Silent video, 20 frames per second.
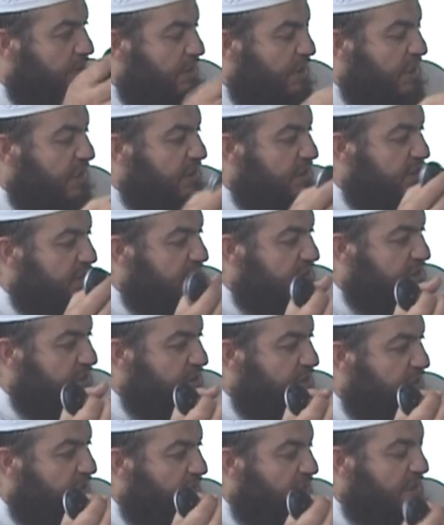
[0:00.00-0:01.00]
Things,
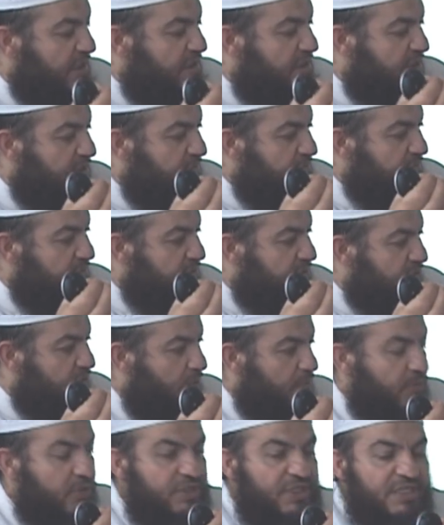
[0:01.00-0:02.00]
items,
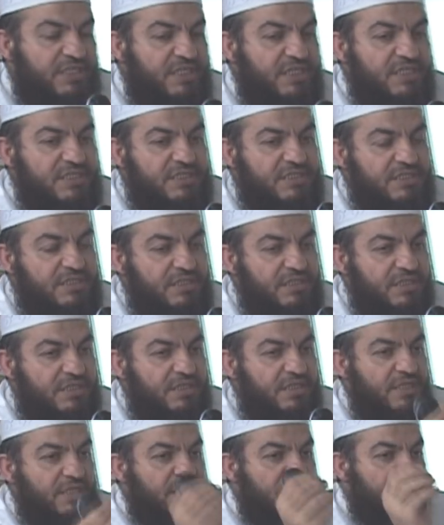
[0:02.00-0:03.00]
commodities
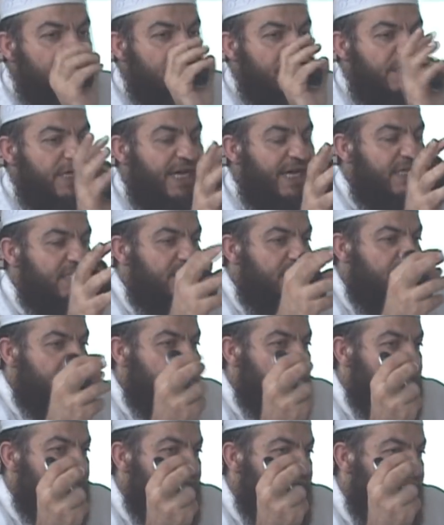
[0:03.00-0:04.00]
that
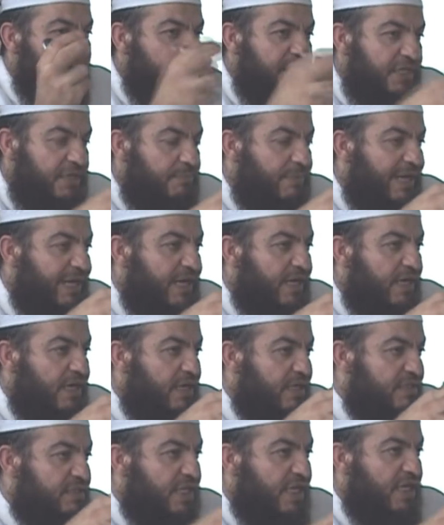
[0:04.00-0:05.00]

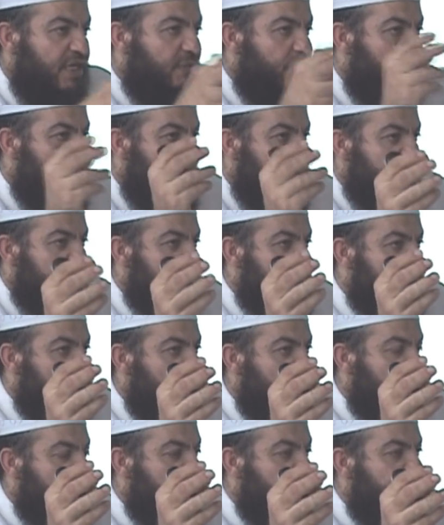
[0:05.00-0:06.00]
riba take place.
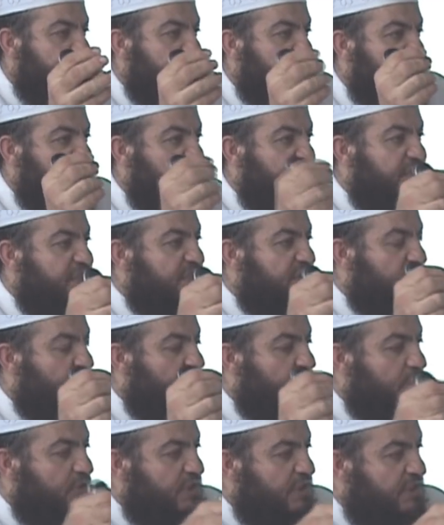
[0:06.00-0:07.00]
Things,
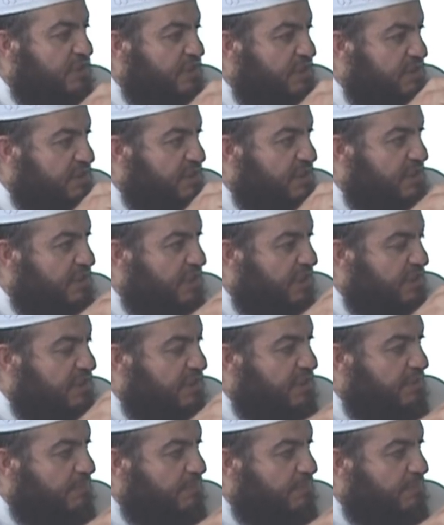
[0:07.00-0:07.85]
commodities that